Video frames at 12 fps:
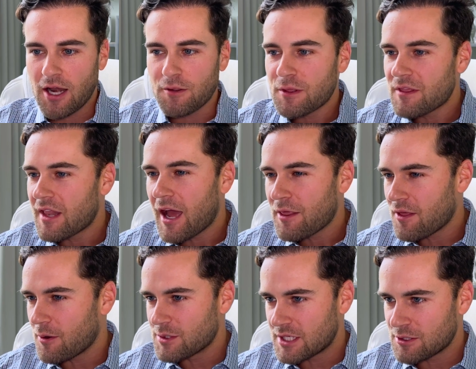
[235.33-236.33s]
Another thing that I
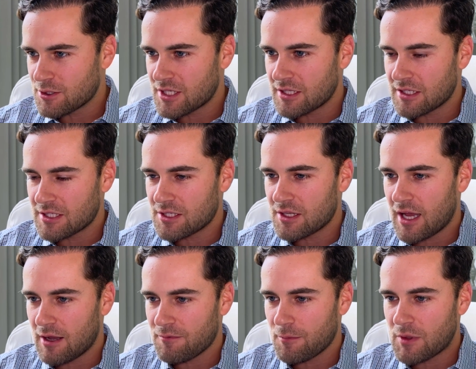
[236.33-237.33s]
thought was interesting that stood
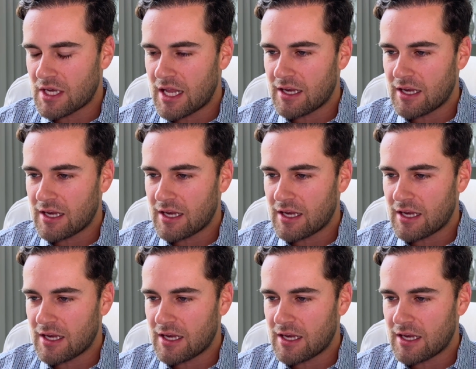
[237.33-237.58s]
out from the